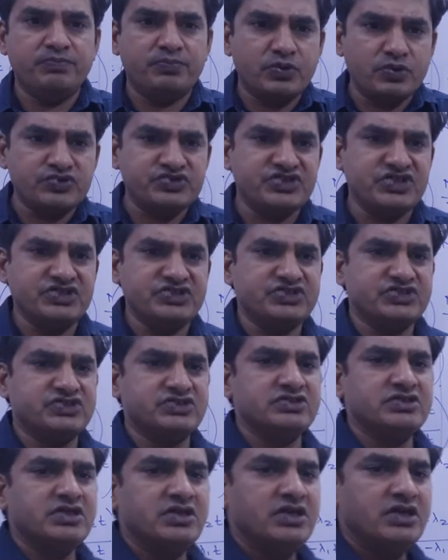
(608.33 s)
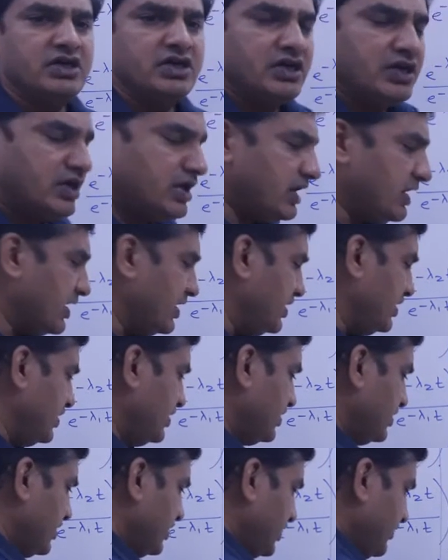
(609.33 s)
process,
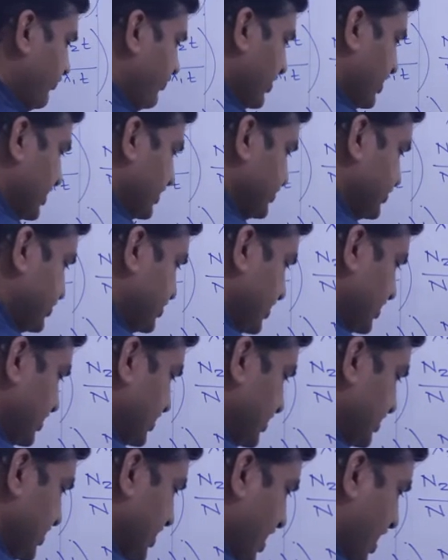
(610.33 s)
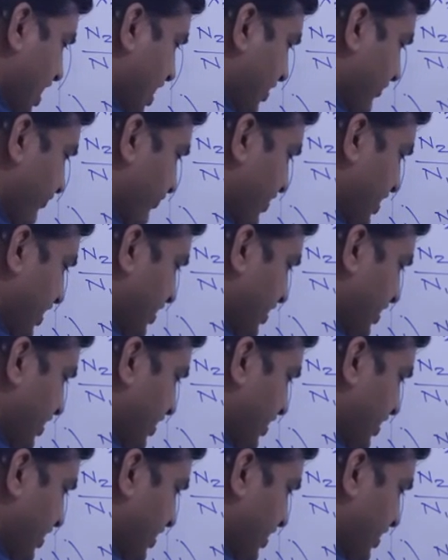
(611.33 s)
and if we consider the half